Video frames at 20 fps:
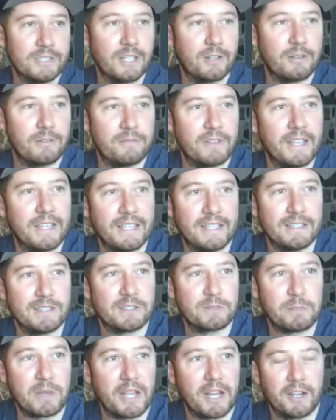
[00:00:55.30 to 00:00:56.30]
a
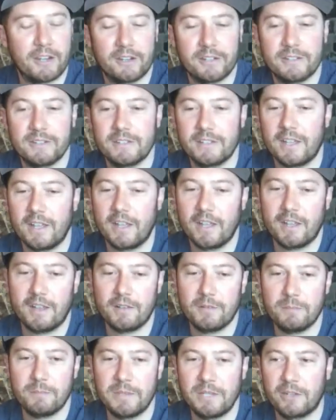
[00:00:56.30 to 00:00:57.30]
Viking-inspired
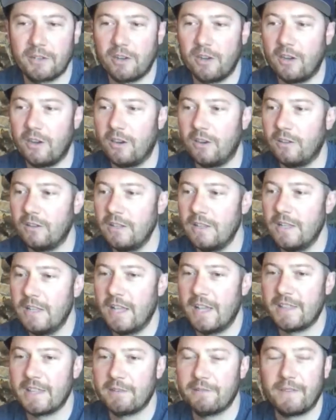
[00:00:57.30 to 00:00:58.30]
beer hall.
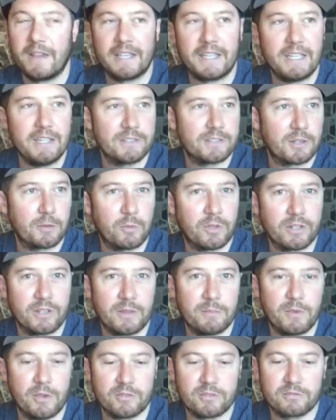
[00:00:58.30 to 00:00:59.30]
I think Vikings are one of
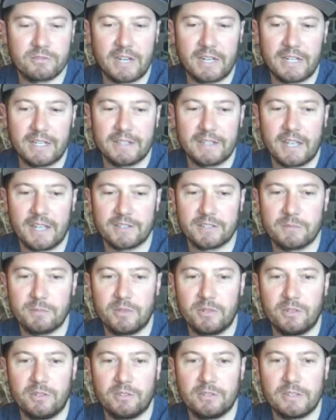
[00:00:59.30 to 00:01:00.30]
the most
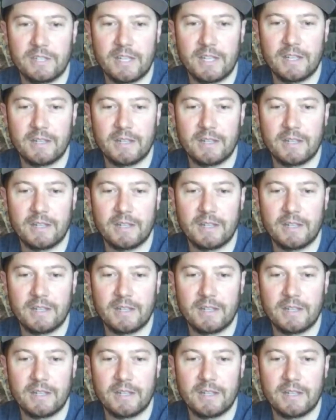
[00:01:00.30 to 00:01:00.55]
recognizable